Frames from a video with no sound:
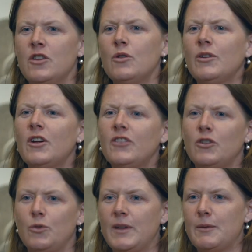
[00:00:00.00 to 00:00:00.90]
You can also
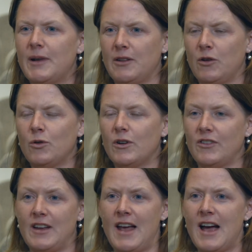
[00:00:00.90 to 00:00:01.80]
tweet about the
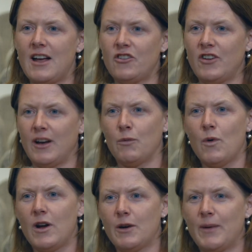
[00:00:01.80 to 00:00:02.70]
course at
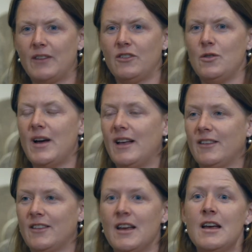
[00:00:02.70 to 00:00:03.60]

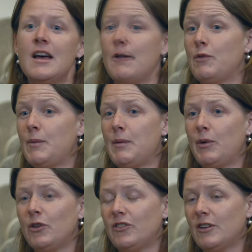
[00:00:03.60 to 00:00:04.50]
#WaterWestUS. We'll be
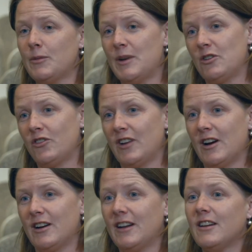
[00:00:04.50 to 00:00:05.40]
posting some interesting
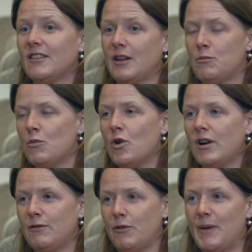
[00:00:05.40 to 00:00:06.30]
articles and more
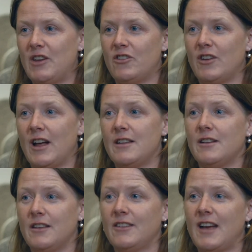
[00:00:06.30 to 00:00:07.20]
information under
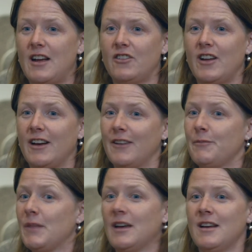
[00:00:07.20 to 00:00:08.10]
this hashtag.
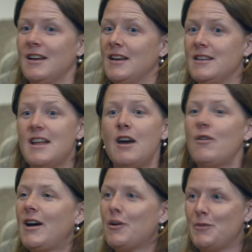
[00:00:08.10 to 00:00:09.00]
Now
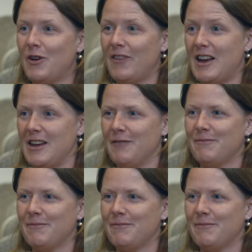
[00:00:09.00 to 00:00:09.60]
I hope you're ready.